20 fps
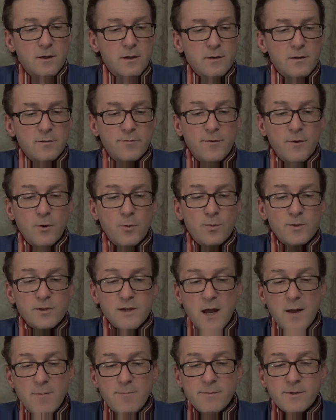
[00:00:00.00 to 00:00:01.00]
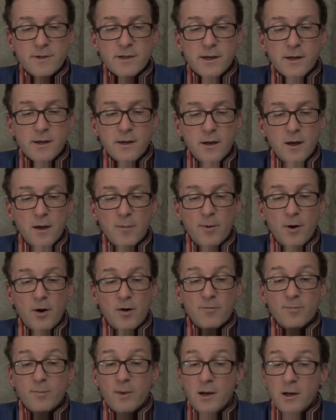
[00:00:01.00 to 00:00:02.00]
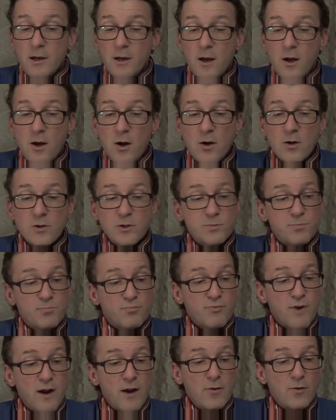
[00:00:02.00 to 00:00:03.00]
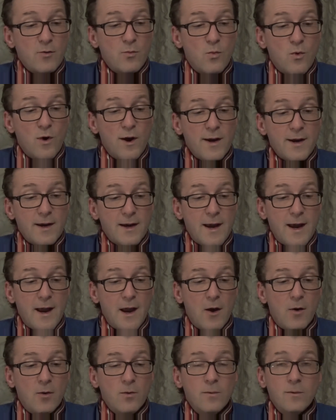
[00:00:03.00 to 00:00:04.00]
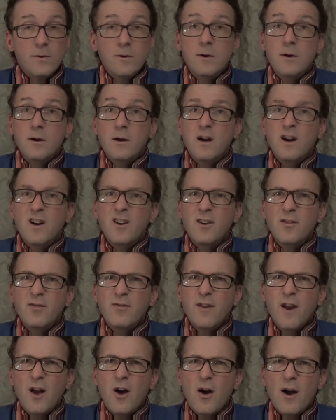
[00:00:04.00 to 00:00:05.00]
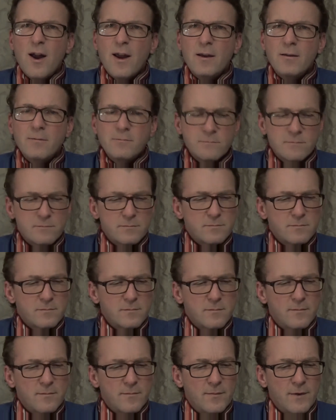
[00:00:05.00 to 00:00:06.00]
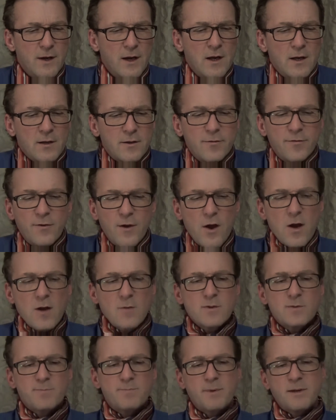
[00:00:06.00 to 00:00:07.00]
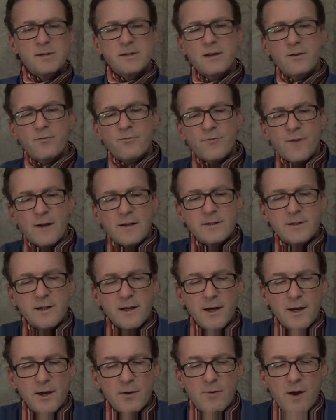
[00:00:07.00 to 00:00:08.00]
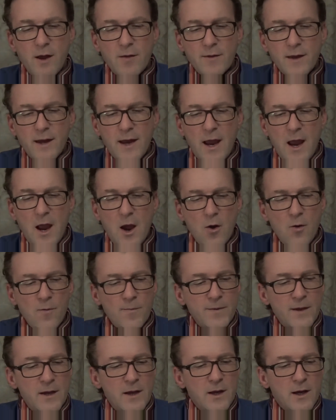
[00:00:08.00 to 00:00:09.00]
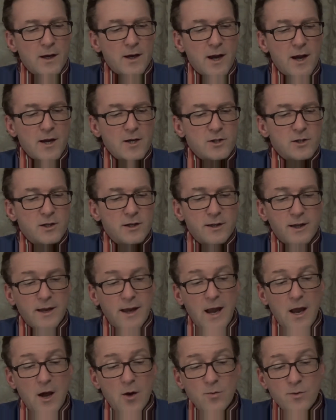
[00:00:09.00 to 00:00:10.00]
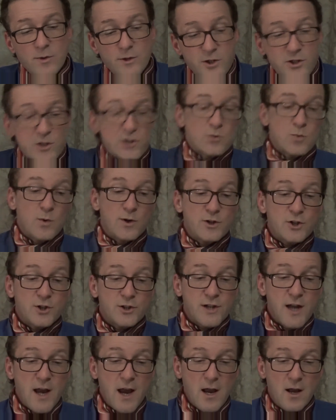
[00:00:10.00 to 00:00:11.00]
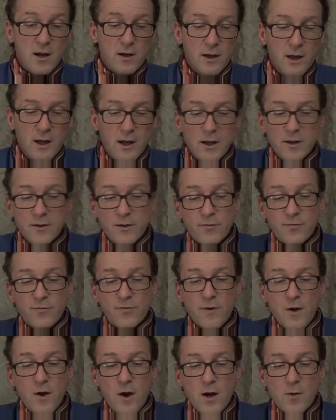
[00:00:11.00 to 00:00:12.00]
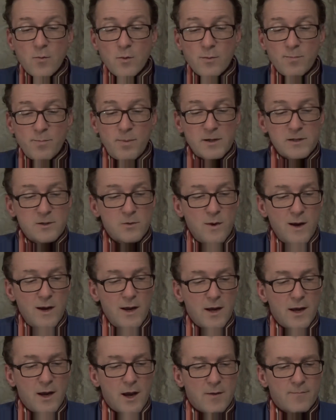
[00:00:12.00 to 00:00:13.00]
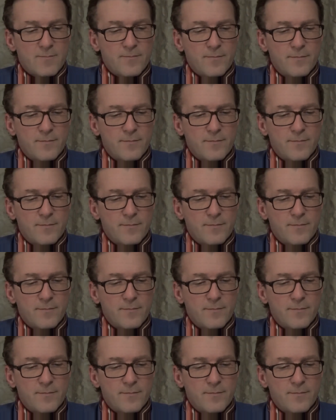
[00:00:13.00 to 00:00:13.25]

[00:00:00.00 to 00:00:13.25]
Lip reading: The field was empty apart from a large brown and white cow and a fly. The fly was buzzing frantically around the cow. Occasionally the cow would swish her tail and the fly would buzz away again.